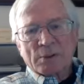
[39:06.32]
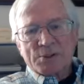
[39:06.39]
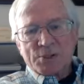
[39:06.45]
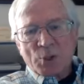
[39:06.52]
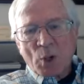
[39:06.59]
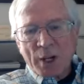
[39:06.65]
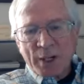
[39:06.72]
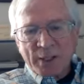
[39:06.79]

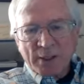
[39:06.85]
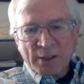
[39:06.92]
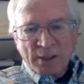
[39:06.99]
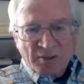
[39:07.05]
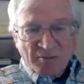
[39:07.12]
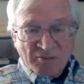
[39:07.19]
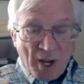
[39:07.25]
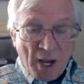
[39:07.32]
so I can
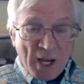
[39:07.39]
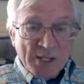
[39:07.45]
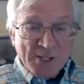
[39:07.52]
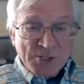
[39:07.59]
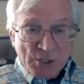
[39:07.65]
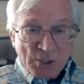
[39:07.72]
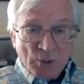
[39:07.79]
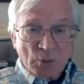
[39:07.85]

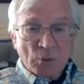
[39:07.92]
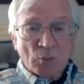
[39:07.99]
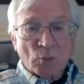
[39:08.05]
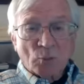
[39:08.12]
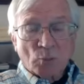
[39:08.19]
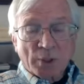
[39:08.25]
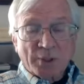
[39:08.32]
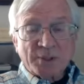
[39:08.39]
advise you
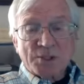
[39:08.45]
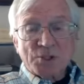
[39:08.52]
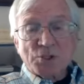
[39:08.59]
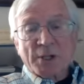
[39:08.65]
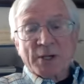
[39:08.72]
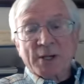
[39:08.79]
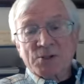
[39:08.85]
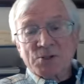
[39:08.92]
what the
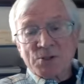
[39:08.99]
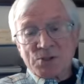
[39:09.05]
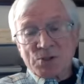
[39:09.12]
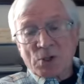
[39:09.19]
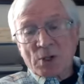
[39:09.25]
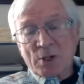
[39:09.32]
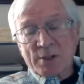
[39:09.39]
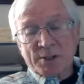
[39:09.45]
chances
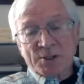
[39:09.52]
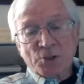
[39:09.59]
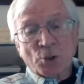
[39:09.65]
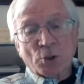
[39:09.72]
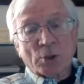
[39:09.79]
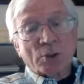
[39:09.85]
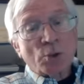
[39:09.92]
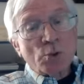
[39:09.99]
are that
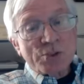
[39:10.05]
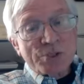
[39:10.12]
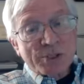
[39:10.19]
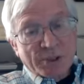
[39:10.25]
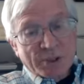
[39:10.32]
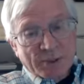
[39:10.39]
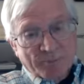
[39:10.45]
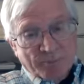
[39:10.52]
you'll lose
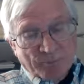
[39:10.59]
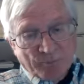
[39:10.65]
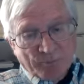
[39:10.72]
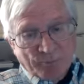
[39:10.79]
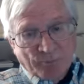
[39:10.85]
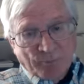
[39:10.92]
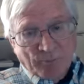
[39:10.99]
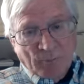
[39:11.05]
it
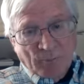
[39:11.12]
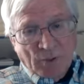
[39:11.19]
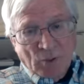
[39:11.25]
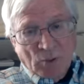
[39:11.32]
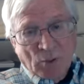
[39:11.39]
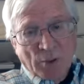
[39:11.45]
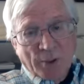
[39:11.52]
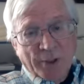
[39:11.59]

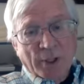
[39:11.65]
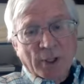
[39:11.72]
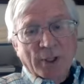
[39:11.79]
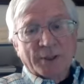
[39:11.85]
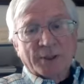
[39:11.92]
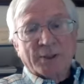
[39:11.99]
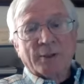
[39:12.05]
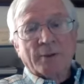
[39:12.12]
or not.